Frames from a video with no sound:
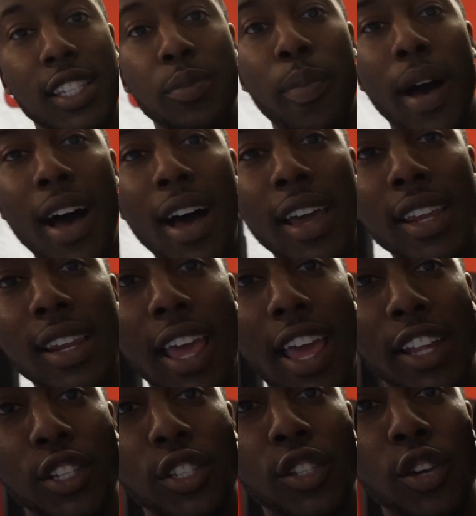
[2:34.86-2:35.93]
spine
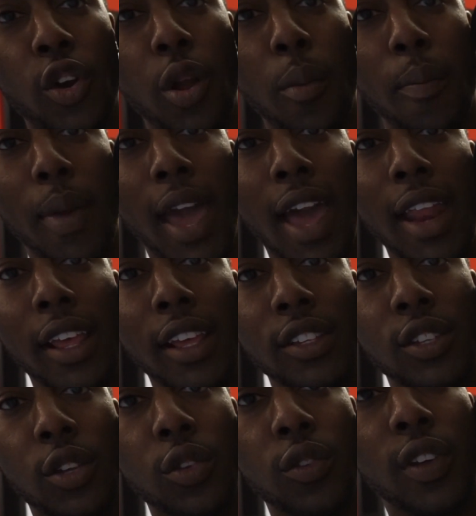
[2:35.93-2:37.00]
and sternum padding.
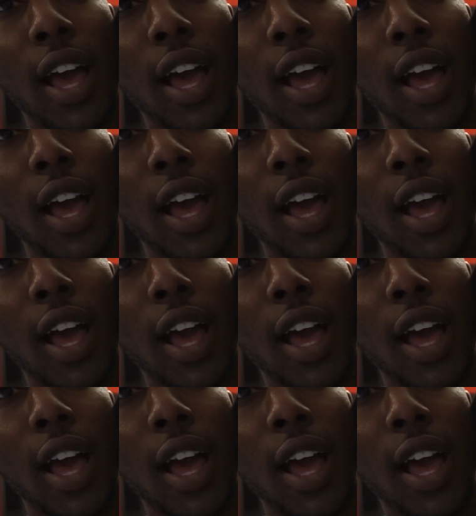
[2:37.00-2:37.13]
So you've